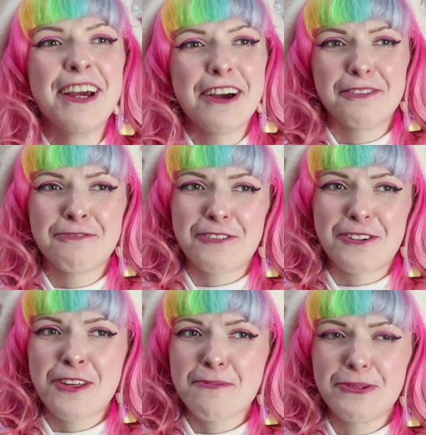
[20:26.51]
and for a
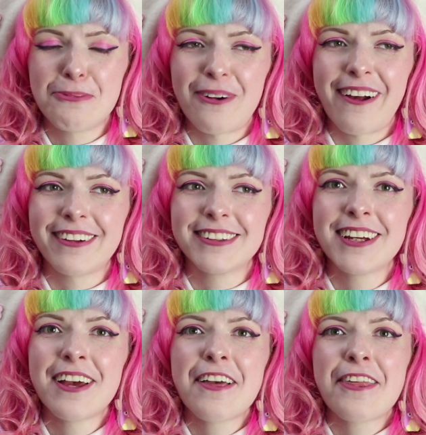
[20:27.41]
small brand.
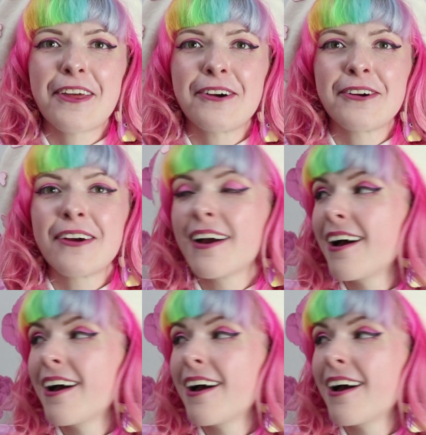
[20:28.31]
So